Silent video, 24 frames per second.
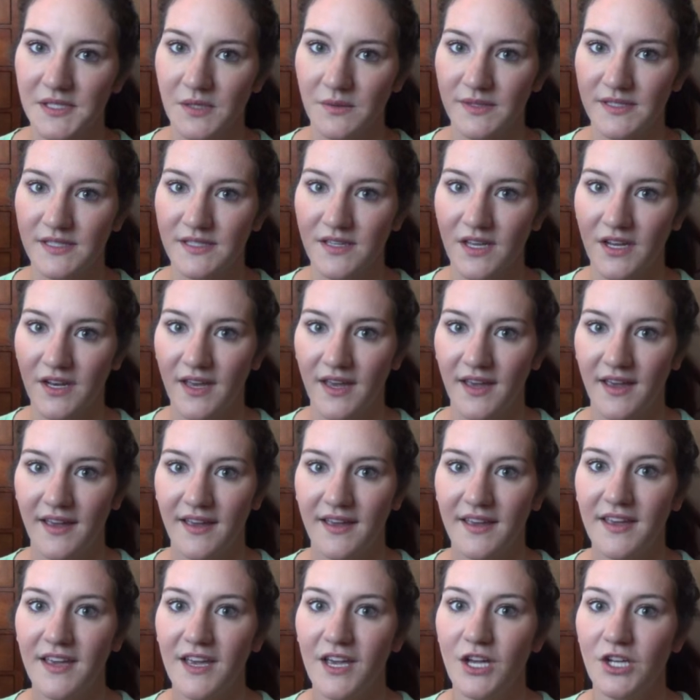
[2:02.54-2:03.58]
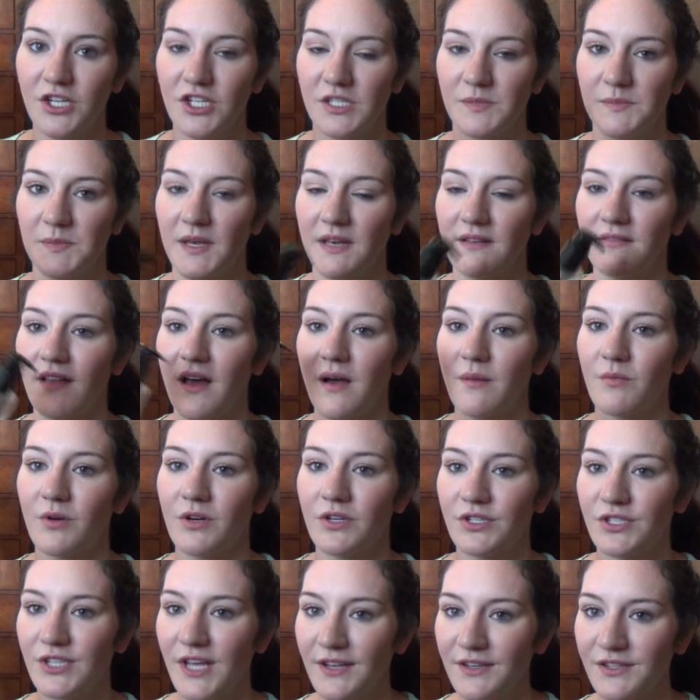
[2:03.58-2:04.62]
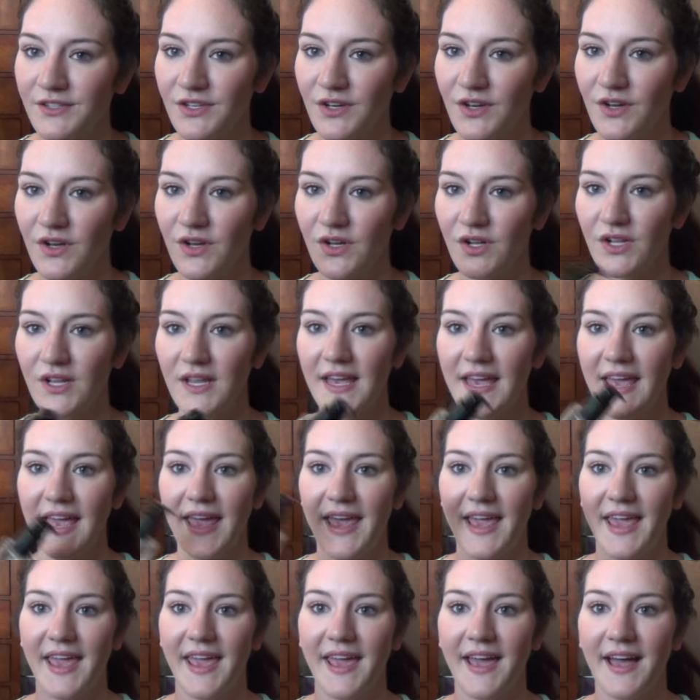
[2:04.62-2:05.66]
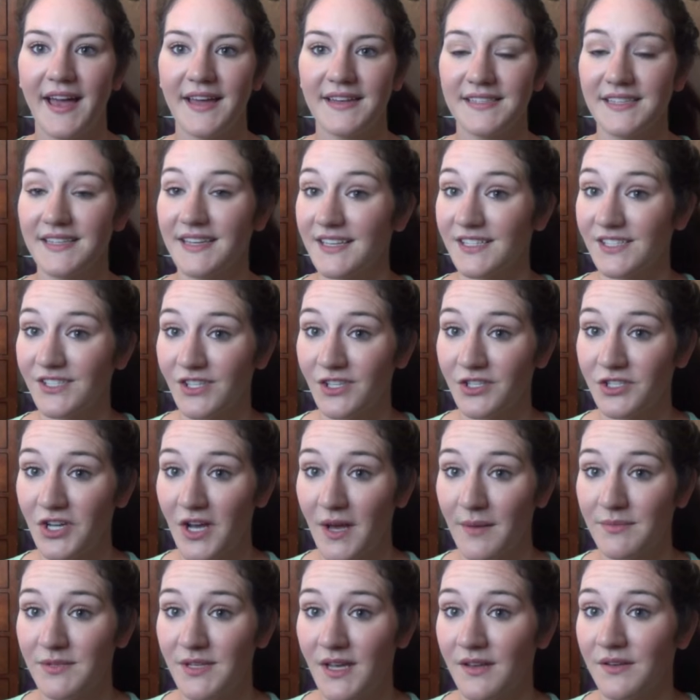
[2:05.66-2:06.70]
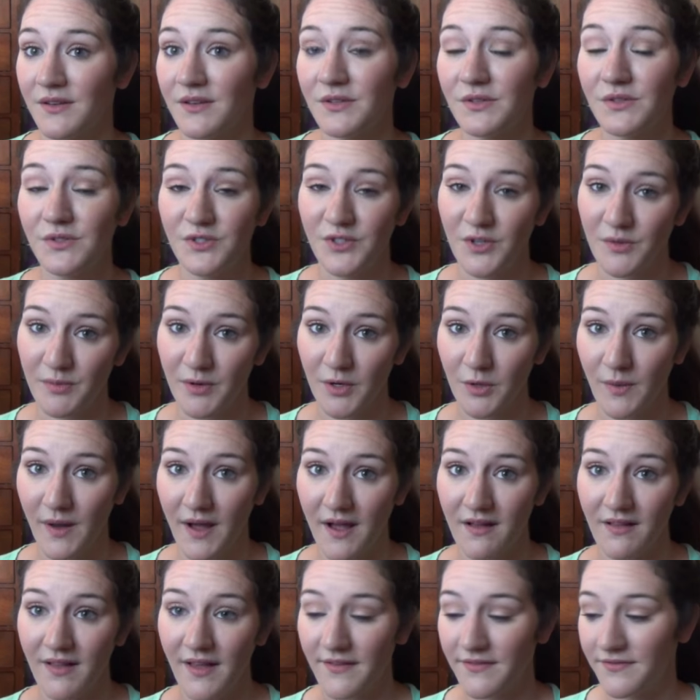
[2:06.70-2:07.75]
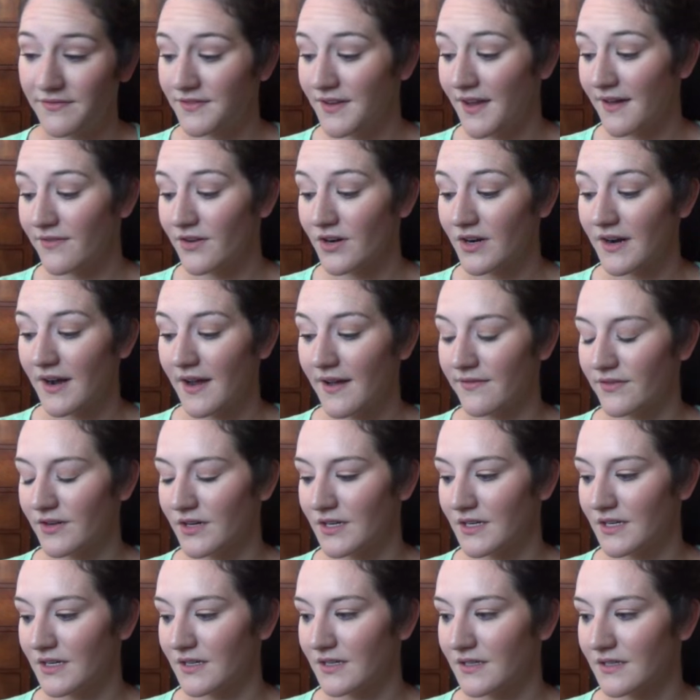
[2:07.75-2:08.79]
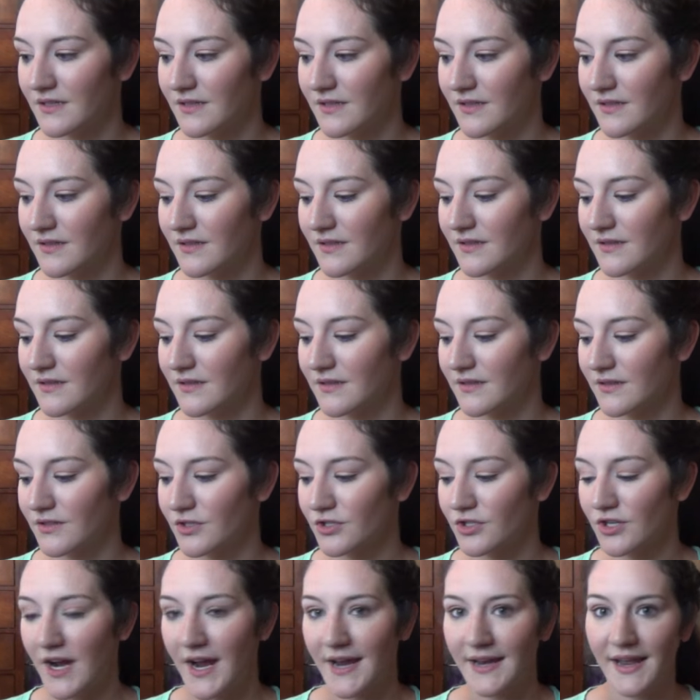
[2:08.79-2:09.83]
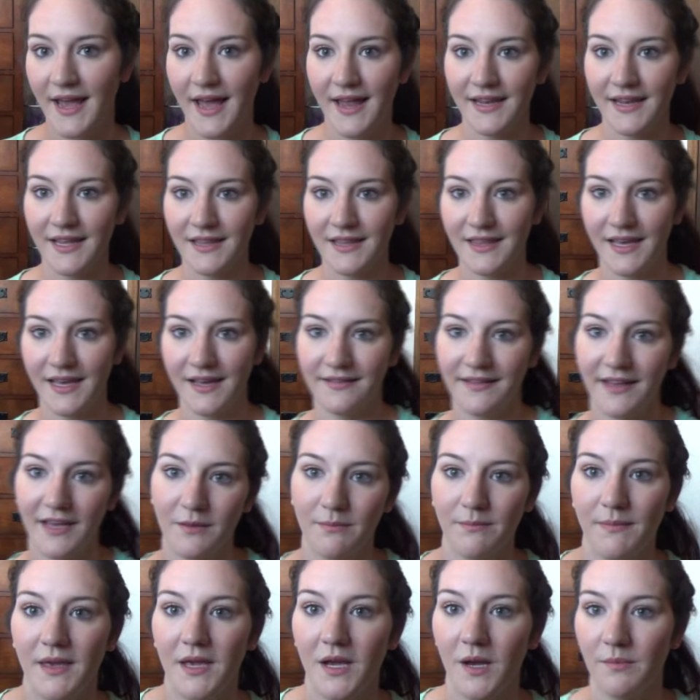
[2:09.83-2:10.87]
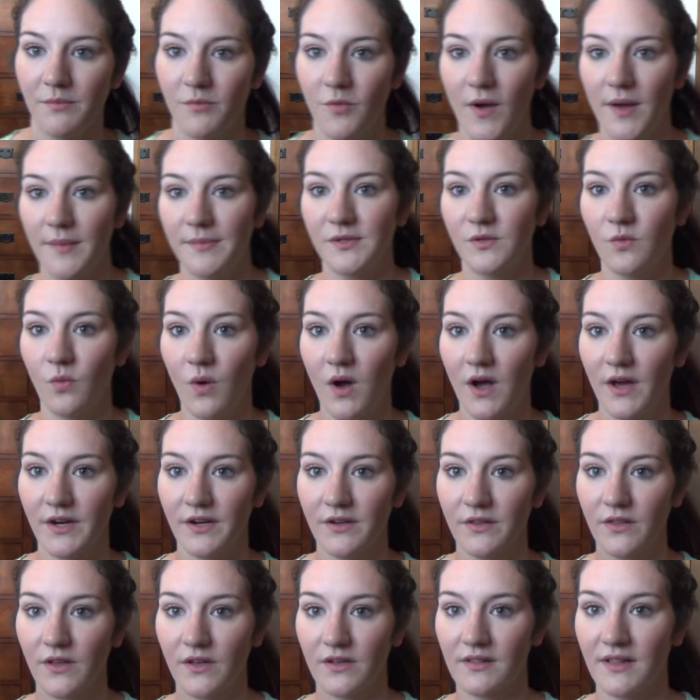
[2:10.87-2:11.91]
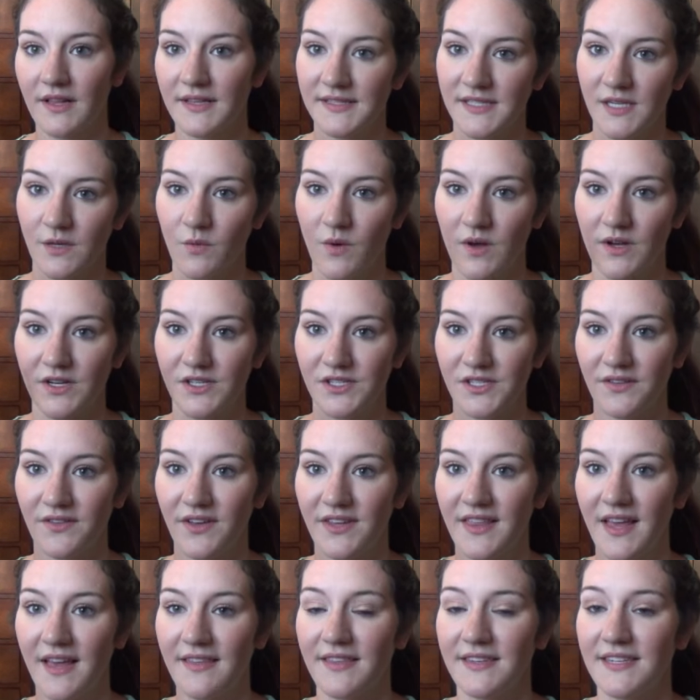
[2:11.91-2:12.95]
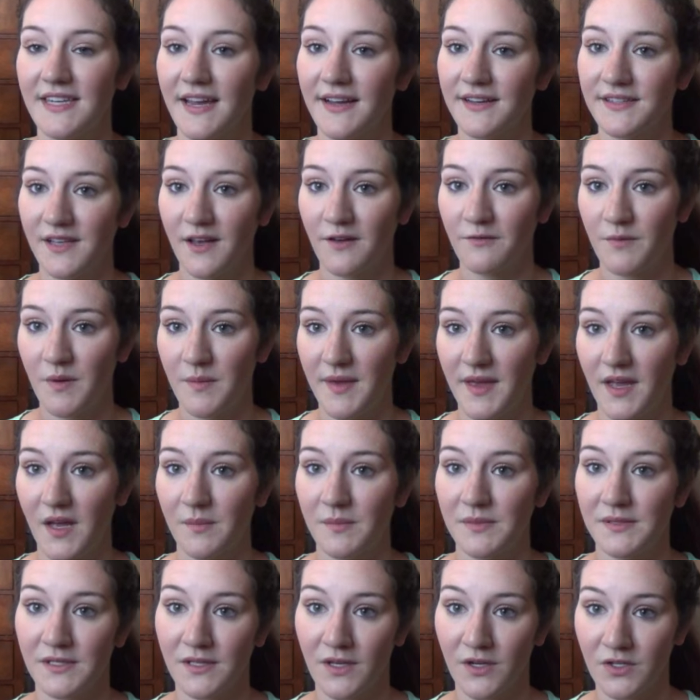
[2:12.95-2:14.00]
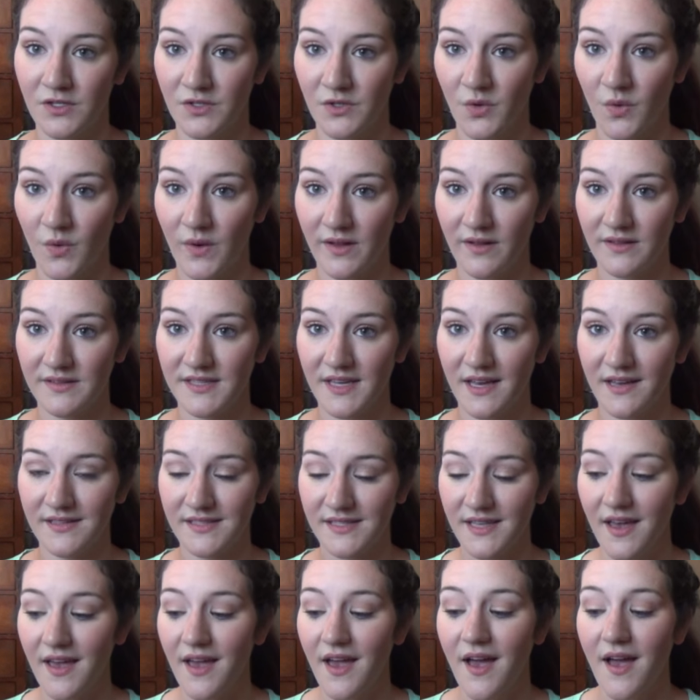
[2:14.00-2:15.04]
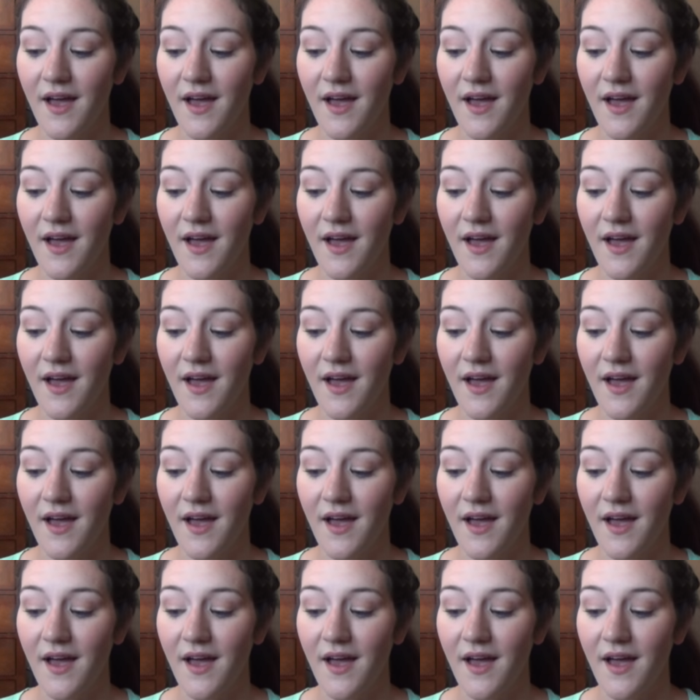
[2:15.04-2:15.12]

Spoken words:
so it's gonna just be a lot more gentle, and it gets the job done super well. I've never ever tried anything like makeup wipes, water, the cleansing water, stuff like that, that takes off my makeup as good as an oil does.